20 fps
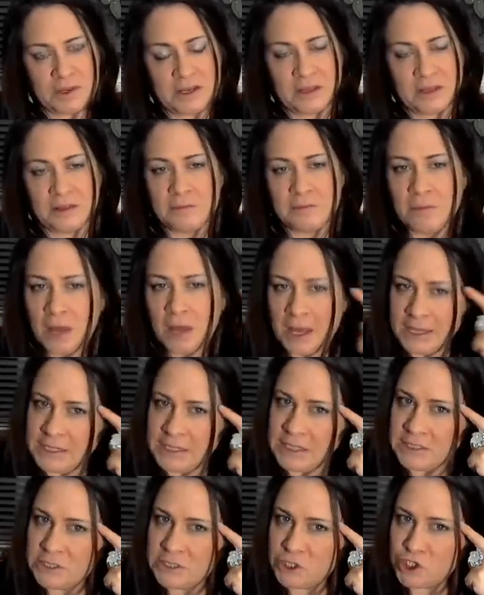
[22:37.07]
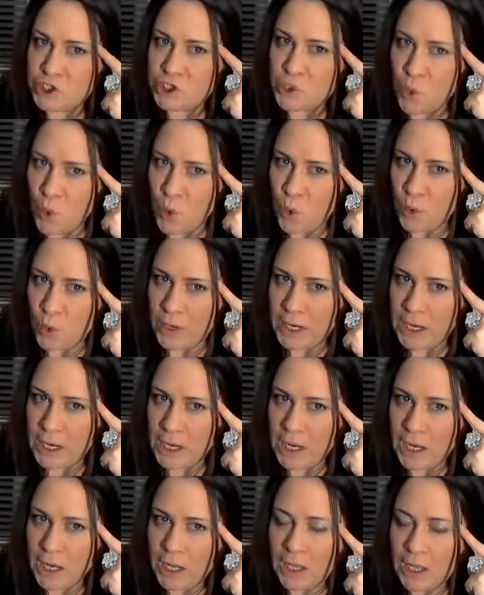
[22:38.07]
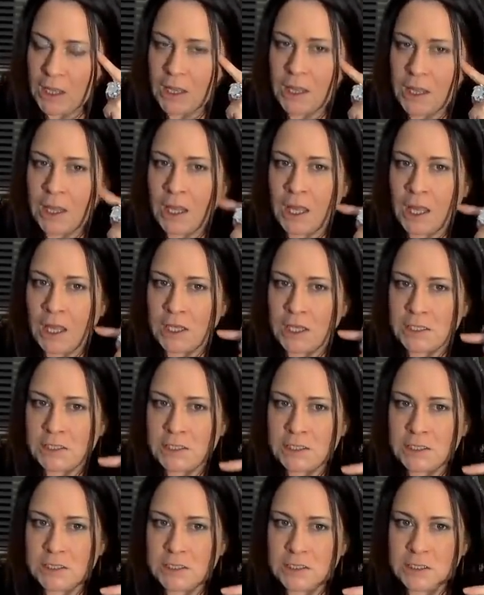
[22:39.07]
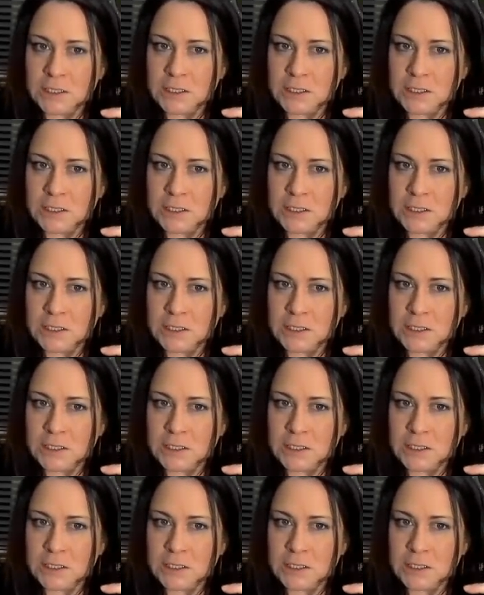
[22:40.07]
Now the mind has a story that,